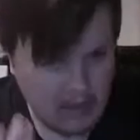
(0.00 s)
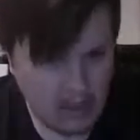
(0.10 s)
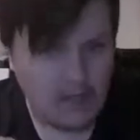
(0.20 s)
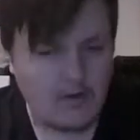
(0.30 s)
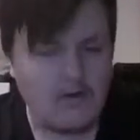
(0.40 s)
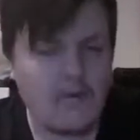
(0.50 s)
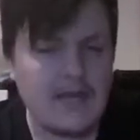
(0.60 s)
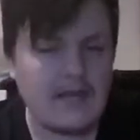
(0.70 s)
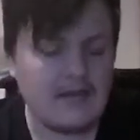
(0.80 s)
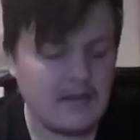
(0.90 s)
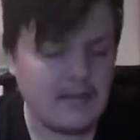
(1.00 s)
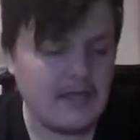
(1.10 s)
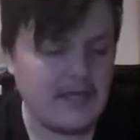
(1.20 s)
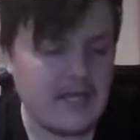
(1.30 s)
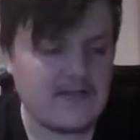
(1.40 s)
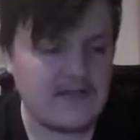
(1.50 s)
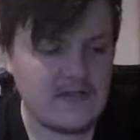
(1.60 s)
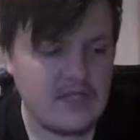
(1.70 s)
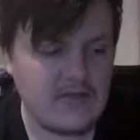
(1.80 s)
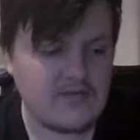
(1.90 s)
I want to wait a little bit, and
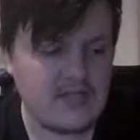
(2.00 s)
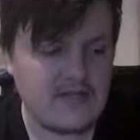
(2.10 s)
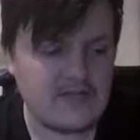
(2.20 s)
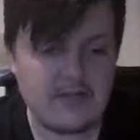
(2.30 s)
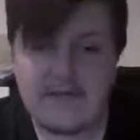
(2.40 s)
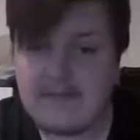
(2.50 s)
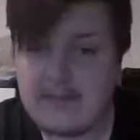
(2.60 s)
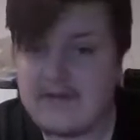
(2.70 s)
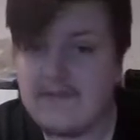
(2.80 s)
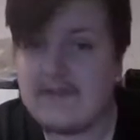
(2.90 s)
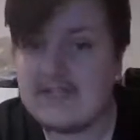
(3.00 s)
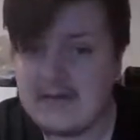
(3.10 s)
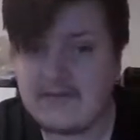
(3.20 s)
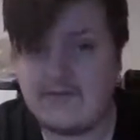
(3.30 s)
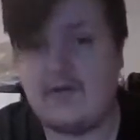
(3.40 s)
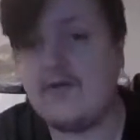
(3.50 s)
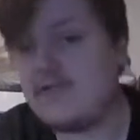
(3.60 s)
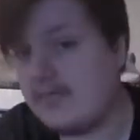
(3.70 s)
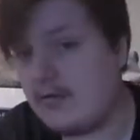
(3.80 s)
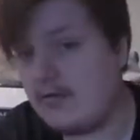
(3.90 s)
usually I do give the benefit of the doubt to a lot of
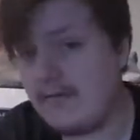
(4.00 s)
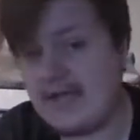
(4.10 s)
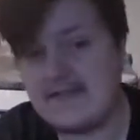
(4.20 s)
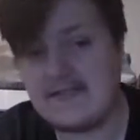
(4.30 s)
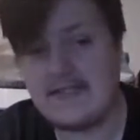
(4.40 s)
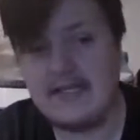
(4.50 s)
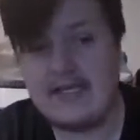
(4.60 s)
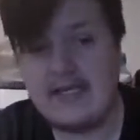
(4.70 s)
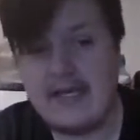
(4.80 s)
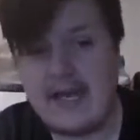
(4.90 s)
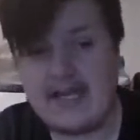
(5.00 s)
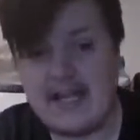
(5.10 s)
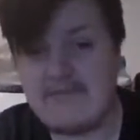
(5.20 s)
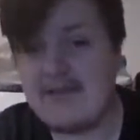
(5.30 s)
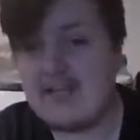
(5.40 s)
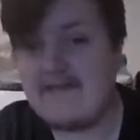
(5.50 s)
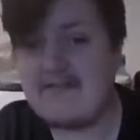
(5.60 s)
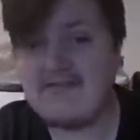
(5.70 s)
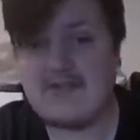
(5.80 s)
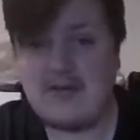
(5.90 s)
debuting bands, and I am going to give
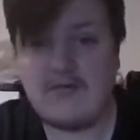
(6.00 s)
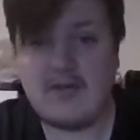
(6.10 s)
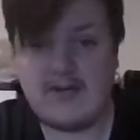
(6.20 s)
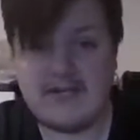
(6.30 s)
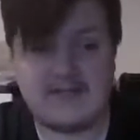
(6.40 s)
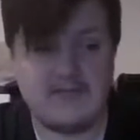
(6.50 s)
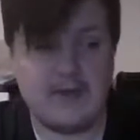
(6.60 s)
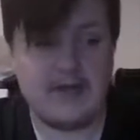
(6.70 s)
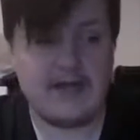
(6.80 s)
it to Yard Act as well.